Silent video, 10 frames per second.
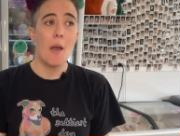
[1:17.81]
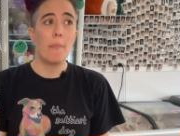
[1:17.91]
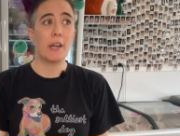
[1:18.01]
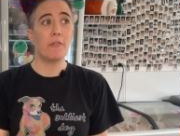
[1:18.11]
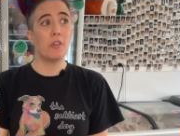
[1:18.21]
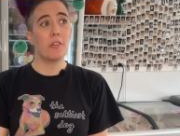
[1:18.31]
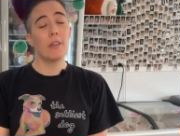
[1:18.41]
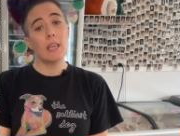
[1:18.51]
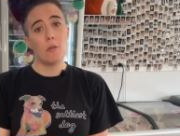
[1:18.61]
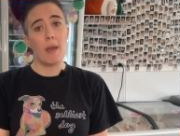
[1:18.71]
But if you
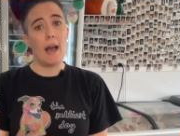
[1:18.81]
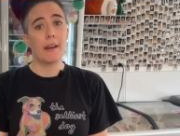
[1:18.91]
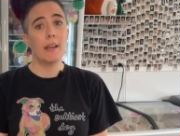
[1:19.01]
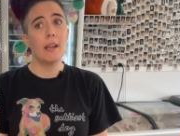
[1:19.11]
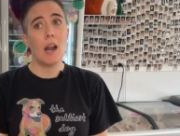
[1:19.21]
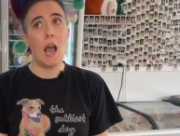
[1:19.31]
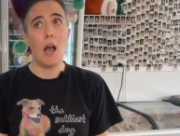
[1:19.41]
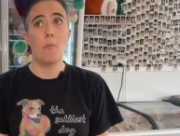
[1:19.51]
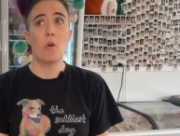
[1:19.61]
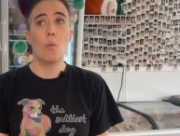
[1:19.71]
think about it,
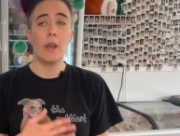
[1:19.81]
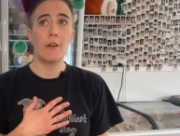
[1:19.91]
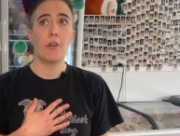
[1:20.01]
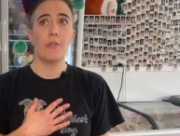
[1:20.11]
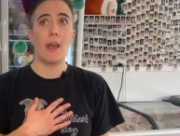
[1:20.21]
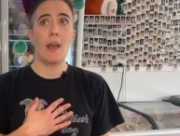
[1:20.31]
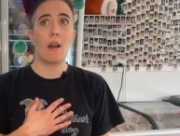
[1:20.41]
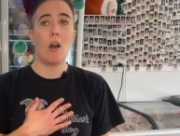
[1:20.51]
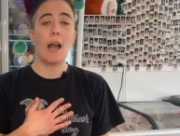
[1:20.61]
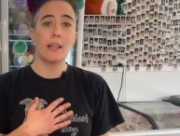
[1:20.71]
um, we know that
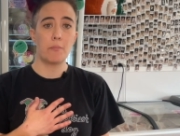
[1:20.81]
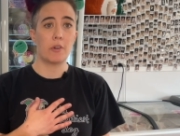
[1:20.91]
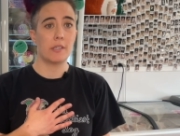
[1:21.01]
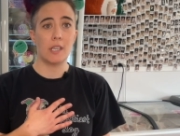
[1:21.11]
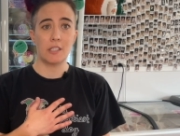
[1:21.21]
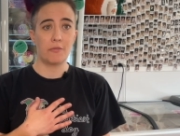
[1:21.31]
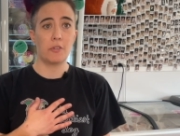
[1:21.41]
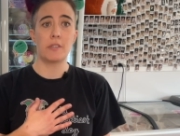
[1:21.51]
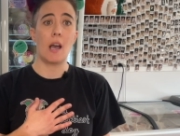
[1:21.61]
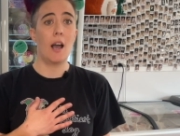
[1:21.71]
highly processed
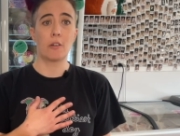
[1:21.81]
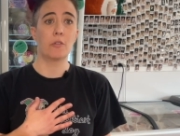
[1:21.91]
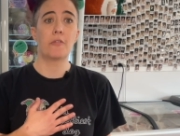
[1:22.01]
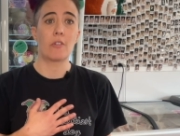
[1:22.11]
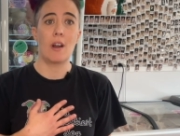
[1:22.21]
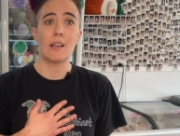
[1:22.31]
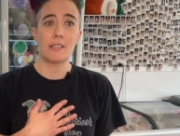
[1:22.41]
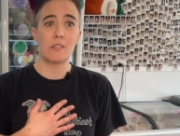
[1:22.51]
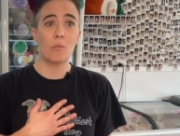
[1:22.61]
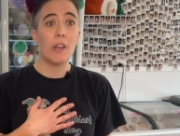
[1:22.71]
foods aren't good for
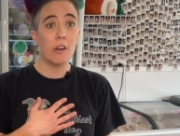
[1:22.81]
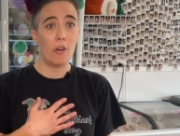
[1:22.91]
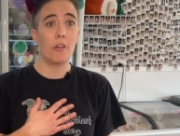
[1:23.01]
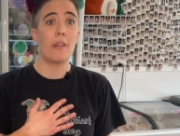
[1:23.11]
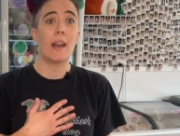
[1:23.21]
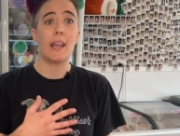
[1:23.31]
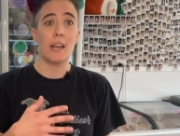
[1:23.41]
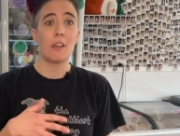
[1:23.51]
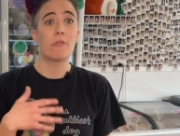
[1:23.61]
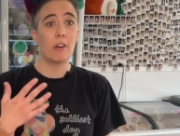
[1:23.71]
us. We know that
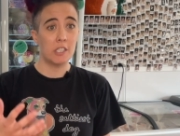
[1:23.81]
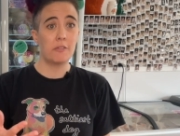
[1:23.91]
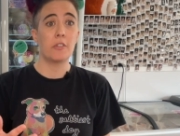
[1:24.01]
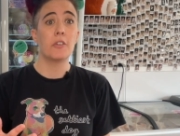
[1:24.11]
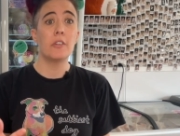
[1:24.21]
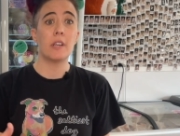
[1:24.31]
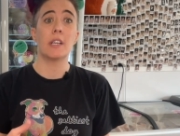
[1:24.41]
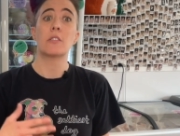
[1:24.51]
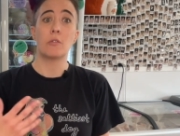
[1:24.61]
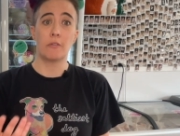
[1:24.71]
eating fresh food
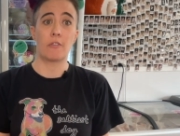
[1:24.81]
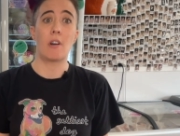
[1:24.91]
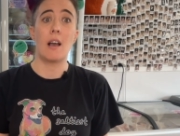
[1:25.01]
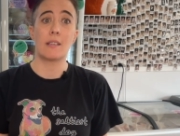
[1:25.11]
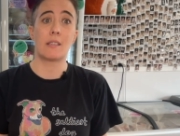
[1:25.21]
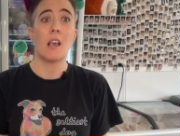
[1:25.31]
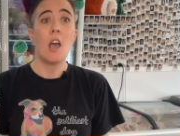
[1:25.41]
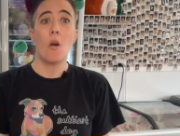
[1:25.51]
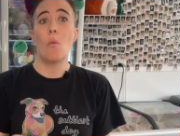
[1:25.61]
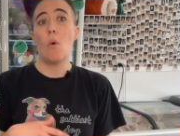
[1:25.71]
is good for us.
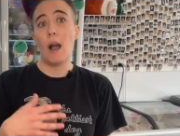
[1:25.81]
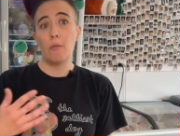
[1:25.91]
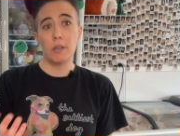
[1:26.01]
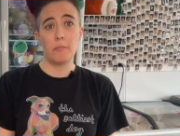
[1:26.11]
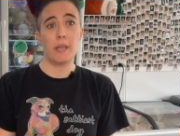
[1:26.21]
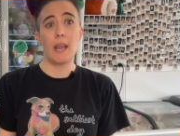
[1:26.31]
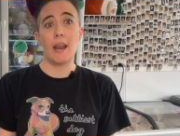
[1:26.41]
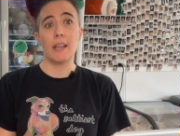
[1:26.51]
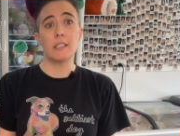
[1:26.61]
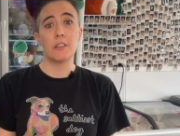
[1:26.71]
Why would it be
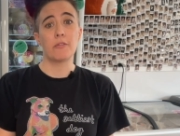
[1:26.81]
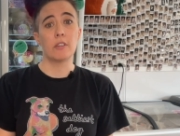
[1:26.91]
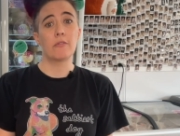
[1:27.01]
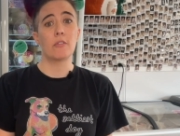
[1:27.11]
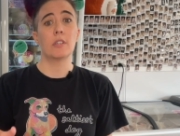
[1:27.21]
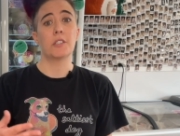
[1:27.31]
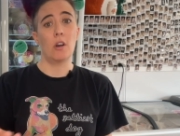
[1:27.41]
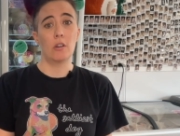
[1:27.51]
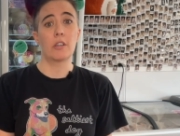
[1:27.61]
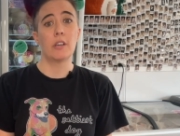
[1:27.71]
any different for a
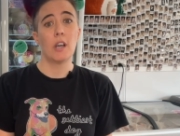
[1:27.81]
dog?